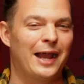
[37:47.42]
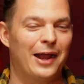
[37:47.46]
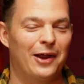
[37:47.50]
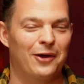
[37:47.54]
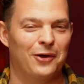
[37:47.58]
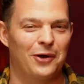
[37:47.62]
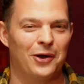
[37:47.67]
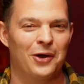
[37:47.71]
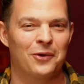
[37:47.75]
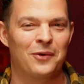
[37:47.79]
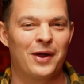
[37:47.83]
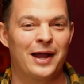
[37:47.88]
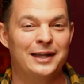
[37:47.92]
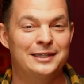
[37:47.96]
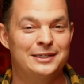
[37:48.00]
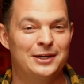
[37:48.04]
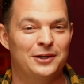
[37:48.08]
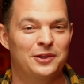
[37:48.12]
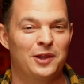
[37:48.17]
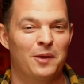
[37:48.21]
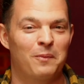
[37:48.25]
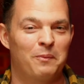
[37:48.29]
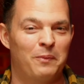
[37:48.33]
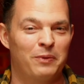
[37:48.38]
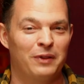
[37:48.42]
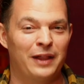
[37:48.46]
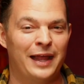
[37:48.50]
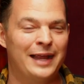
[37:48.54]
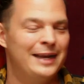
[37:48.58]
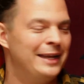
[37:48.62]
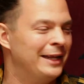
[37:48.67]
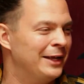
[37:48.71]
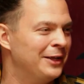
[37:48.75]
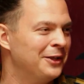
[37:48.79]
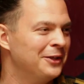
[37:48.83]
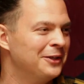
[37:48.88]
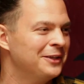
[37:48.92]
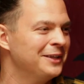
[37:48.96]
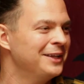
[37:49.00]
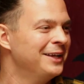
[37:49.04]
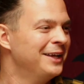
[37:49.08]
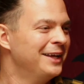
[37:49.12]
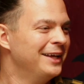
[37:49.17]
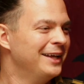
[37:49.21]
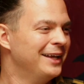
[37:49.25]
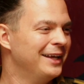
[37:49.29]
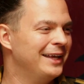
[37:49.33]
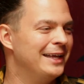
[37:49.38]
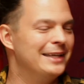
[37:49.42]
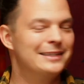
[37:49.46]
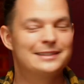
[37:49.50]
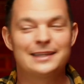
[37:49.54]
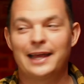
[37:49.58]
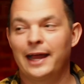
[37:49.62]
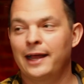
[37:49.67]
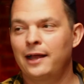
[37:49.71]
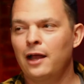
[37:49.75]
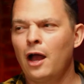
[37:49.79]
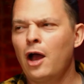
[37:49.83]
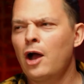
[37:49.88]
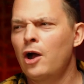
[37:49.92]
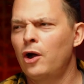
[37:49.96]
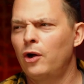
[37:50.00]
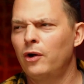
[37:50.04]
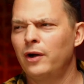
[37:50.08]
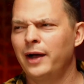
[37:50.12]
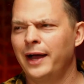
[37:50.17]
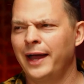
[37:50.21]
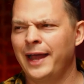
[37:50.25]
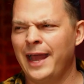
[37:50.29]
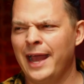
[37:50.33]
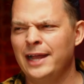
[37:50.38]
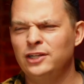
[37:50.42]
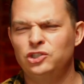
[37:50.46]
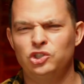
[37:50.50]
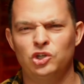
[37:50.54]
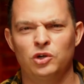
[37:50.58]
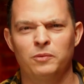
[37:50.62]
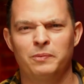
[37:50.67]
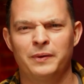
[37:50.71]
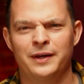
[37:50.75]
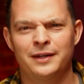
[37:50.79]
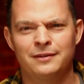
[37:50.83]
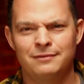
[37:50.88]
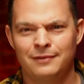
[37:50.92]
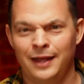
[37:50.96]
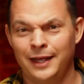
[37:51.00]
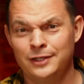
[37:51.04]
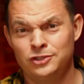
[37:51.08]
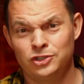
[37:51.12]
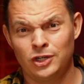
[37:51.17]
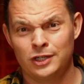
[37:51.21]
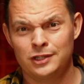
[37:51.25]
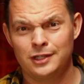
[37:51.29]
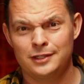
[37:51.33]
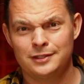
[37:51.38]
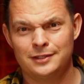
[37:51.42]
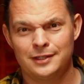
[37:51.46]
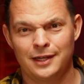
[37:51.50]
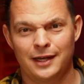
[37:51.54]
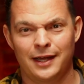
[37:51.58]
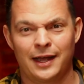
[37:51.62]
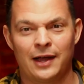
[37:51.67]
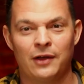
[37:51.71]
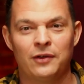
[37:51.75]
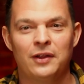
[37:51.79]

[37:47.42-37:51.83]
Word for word: Ar Arondir the blade hilt. He's like, oh, I hate you, but hey, check this thing out.